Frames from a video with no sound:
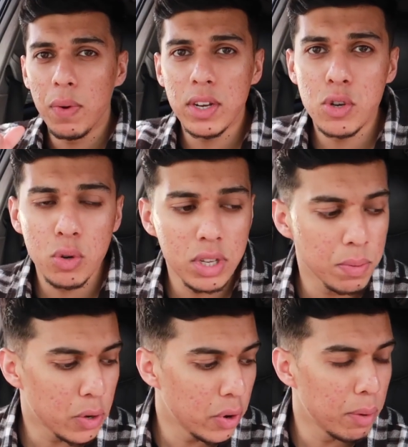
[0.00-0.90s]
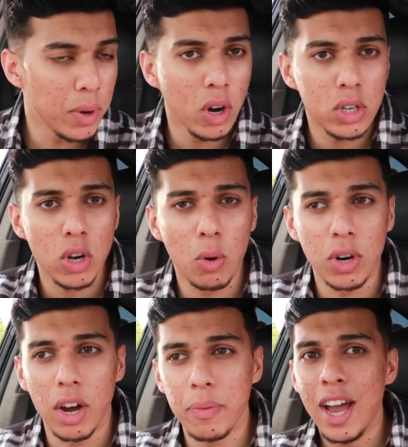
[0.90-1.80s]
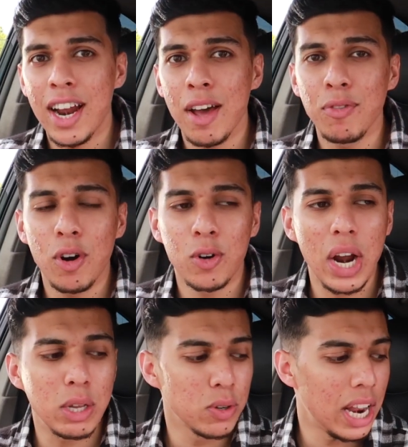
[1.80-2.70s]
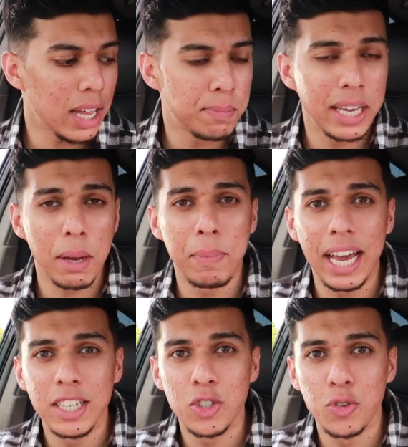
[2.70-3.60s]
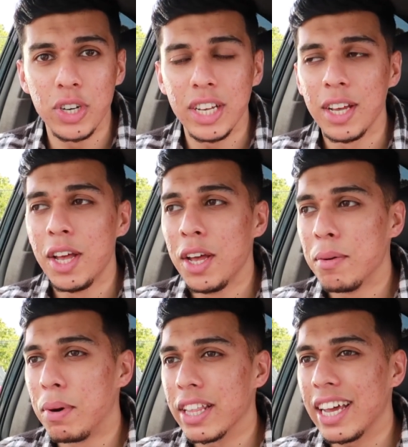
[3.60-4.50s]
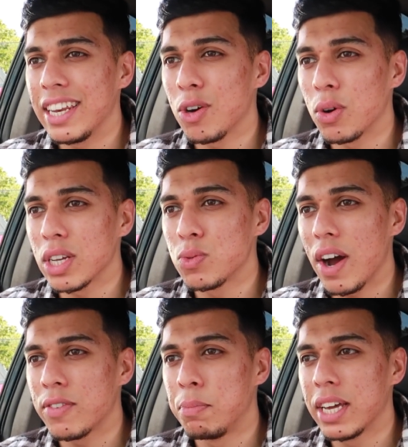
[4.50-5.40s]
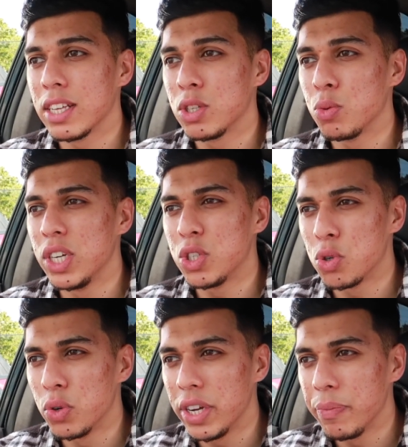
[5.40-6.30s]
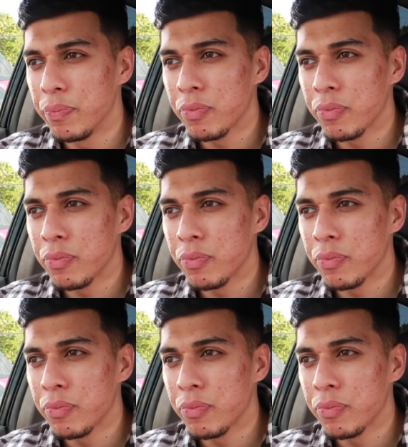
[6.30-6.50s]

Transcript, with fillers: went to Krispy Kreme, we got a donut, and I thought Greggs would let us pick a pastry, but they told us we have to pick a sweet treat.